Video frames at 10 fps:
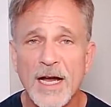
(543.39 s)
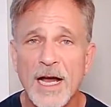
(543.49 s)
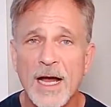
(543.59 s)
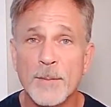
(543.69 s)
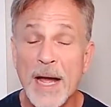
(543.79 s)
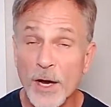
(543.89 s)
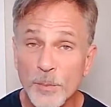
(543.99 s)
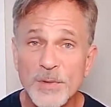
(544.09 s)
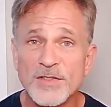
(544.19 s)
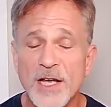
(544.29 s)
I
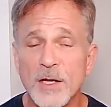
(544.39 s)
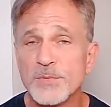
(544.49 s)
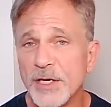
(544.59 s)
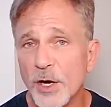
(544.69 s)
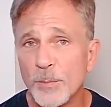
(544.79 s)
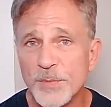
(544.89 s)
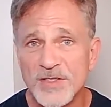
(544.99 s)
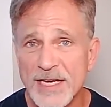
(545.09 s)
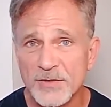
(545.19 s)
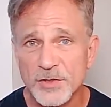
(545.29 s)
hope this helps, and I hope this
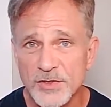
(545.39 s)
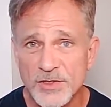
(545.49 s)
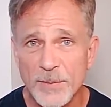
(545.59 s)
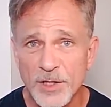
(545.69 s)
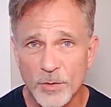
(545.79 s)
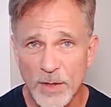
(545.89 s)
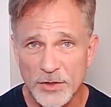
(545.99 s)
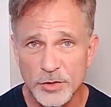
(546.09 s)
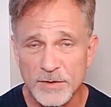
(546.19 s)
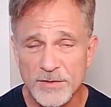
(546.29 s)
answers some of the
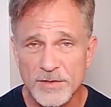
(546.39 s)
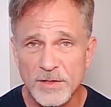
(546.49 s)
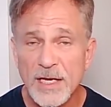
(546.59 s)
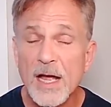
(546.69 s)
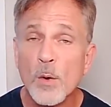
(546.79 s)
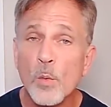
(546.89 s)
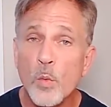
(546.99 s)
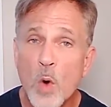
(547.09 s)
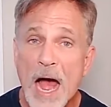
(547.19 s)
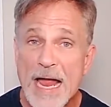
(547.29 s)
questions.
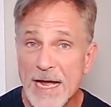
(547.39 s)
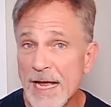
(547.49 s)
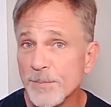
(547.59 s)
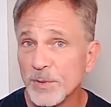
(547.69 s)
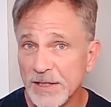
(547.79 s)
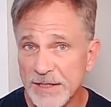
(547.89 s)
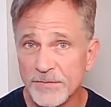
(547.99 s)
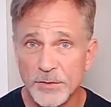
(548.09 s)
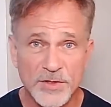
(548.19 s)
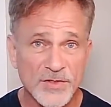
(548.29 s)
Why I believe
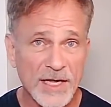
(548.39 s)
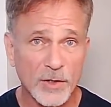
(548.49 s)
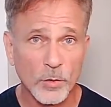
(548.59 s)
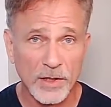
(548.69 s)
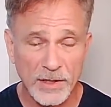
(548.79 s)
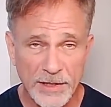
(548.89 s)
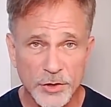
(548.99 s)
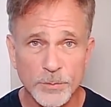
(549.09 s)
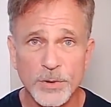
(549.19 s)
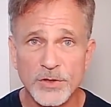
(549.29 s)
there is that
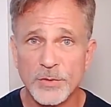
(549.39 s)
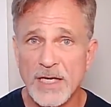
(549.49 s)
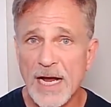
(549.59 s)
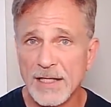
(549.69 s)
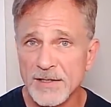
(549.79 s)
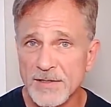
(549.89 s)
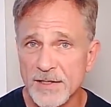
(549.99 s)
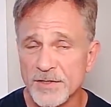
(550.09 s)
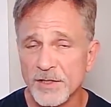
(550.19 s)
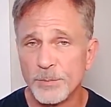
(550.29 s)
correlation between highly
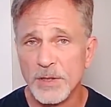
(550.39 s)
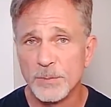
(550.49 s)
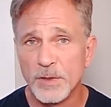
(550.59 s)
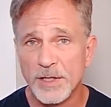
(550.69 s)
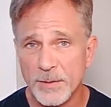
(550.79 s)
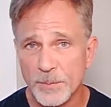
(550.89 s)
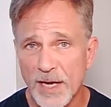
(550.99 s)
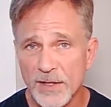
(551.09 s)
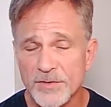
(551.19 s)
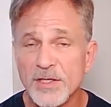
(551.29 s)
sensitive people and
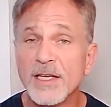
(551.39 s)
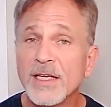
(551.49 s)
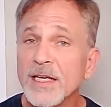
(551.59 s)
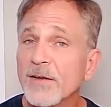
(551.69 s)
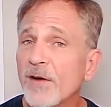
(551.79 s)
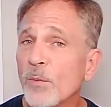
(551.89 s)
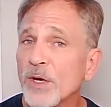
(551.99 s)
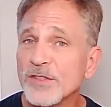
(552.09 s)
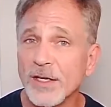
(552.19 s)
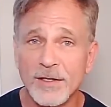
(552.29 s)
empaths. If I
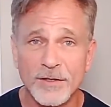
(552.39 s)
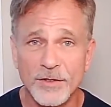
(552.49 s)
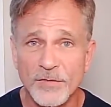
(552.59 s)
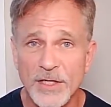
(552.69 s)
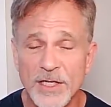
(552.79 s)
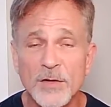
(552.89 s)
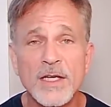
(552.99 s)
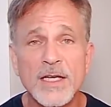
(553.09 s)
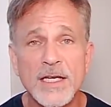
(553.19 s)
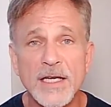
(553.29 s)
wasn't clear in the video,
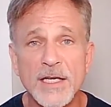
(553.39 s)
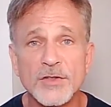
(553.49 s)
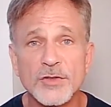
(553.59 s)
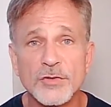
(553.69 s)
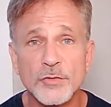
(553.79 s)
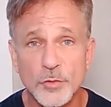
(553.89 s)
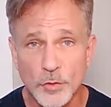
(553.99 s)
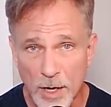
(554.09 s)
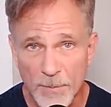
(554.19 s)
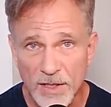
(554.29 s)
it's
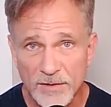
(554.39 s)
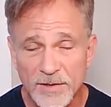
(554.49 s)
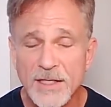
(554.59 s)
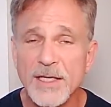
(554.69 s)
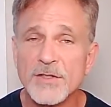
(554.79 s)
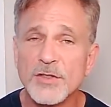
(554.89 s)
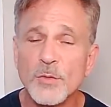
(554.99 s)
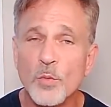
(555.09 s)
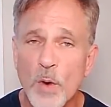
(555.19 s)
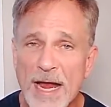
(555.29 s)
trauma. It's the
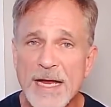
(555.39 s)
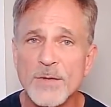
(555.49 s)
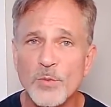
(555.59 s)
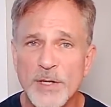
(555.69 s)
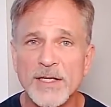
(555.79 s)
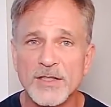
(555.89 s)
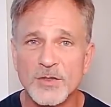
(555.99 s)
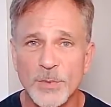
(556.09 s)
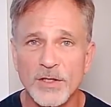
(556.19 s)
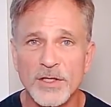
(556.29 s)
way we
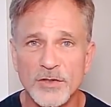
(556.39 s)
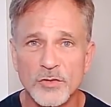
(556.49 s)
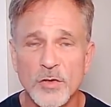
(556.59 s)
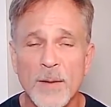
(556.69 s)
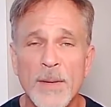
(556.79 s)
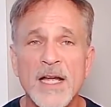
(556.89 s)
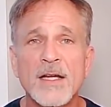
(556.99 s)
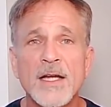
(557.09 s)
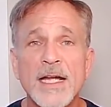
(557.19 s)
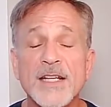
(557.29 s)
experience trauma.
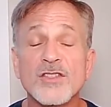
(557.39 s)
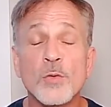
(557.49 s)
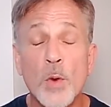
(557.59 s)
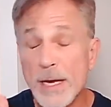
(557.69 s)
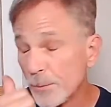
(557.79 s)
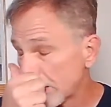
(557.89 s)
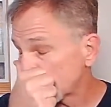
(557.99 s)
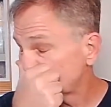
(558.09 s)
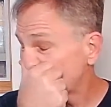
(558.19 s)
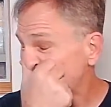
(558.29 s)
It's the way we
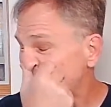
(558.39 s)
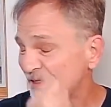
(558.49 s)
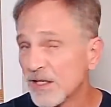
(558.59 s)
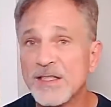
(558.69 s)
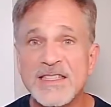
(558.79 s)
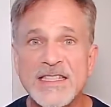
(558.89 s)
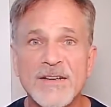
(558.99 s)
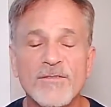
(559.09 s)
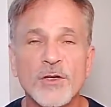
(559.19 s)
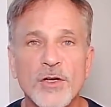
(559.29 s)
experience
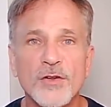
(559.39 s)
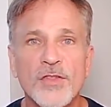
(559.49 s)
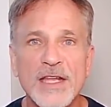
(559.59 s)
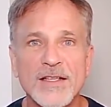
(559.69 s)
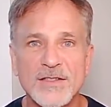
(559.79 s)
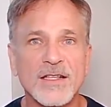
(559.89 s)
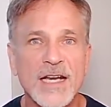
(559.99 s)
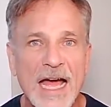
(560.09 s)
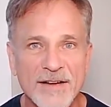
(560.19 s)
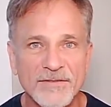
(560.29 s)
difficult things in
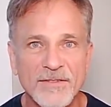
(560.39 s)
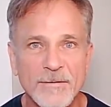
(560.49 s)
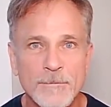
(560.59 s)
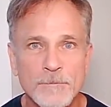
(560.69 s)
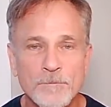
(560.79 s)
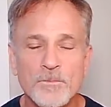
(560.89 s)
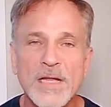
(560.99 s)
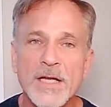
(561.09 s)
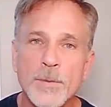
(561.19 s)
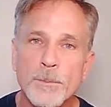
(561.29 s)
life
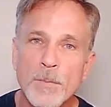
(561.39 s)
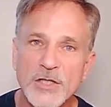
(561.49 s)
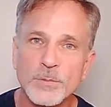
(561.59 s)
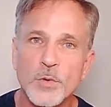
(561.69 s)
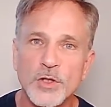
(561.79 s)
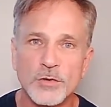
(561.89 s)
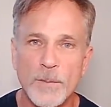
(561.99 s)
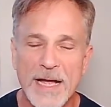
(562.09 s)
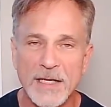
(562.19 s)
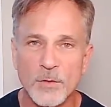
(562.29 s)
in a much more
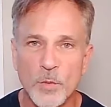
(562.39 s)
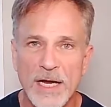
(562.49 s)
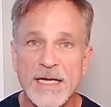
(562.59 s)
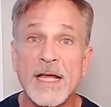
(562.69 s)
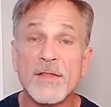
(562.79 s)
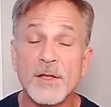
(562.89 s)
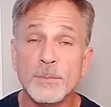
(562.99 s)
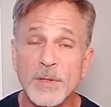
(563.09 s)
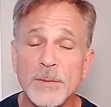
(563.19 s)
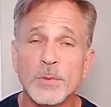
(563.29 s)
traumatic way than
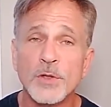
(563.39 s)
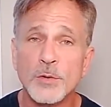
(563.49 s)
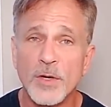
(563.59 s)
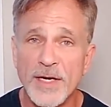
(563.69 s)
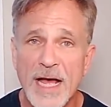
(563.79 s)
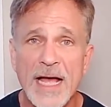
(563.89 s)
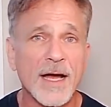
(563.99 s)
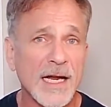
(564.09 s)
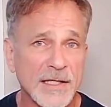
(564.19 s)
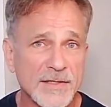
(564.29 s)
people who are not
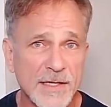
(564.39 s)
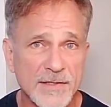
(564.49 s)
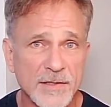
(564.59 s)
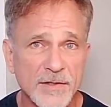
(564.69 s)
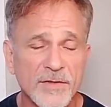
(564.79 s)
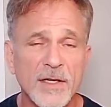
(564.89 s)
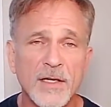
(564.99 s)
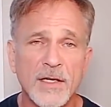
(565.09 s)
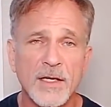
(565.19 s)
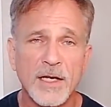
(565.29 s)
highly sensitive
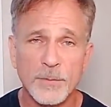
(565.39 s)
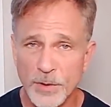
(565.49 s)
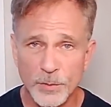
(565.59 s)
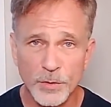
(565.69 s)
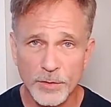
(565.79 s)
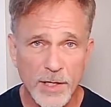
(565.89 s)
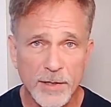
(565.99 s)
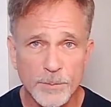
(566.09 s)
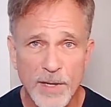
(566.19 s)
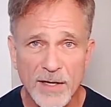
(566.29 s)
and people who are not
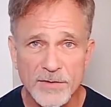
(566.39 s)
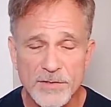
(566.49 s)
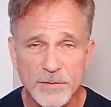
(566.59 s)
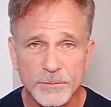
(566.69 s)
empaths.